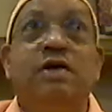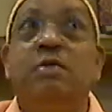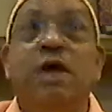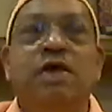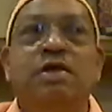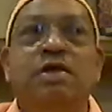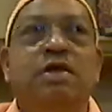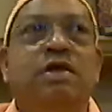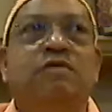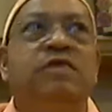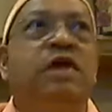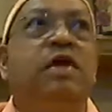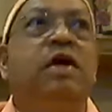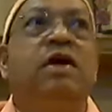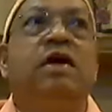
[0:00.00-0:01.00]
Imagine
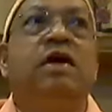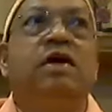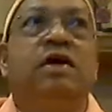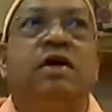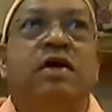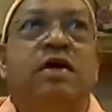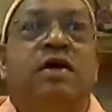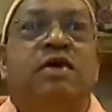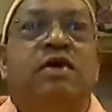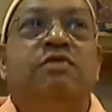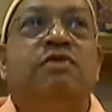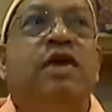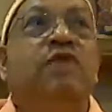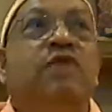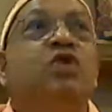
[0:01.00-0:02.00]
if
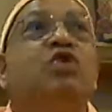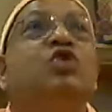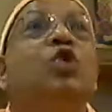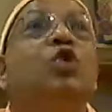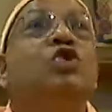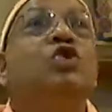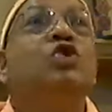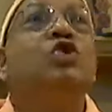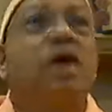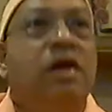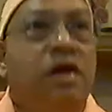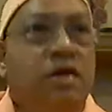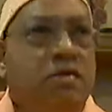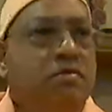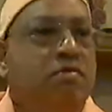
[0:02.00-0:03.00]
there was no
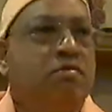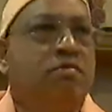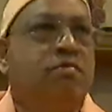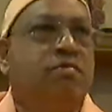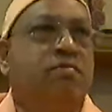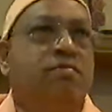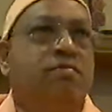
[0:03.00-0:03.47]
sun,